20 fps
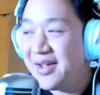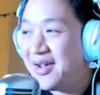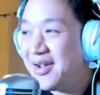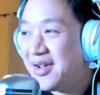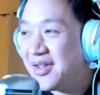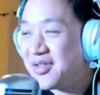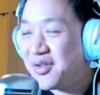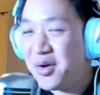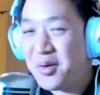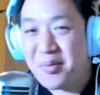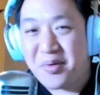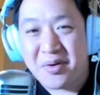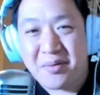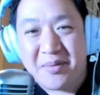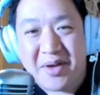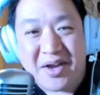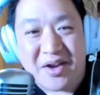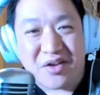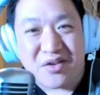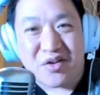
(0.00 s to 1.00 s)
hoping to
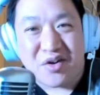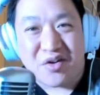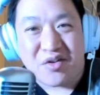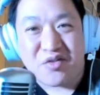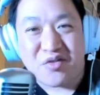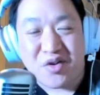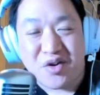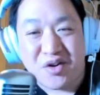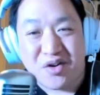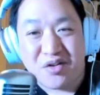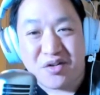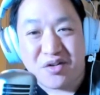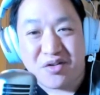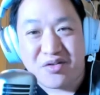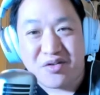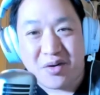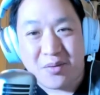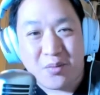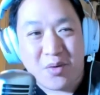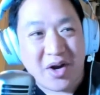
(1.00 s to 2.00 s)
make it to Australia this
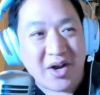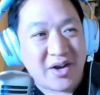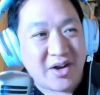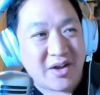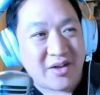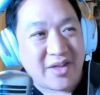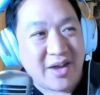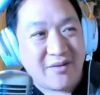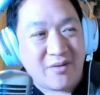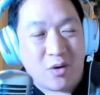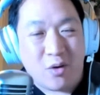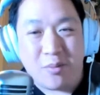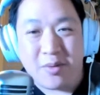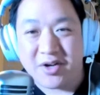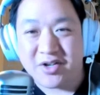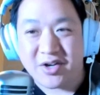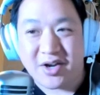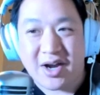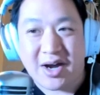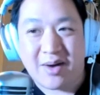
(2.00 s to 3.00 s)
year. I'm waiting. They have a whole
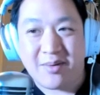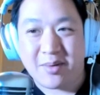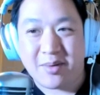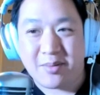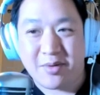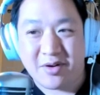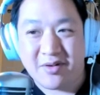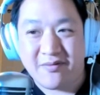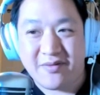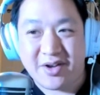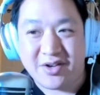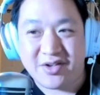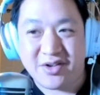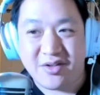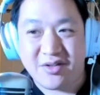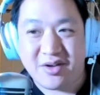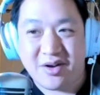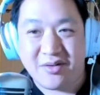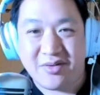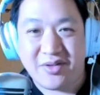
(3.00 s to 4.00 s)
bunch of comic book
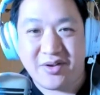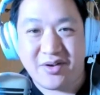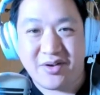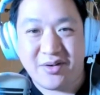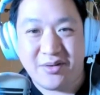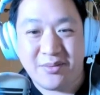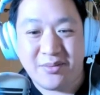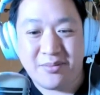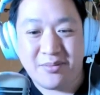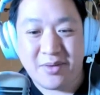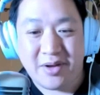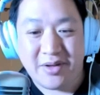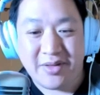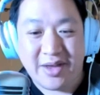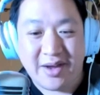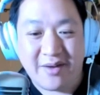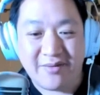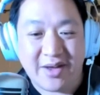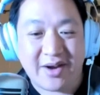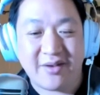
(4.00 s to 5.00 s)
conventions out there, and they
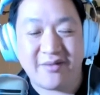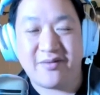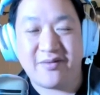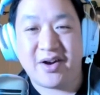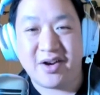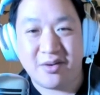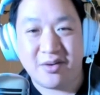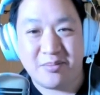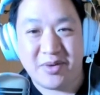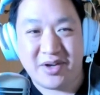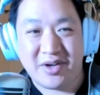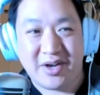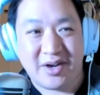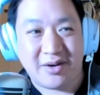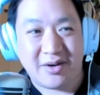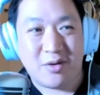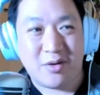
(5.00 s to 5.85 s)
have not invited me yet.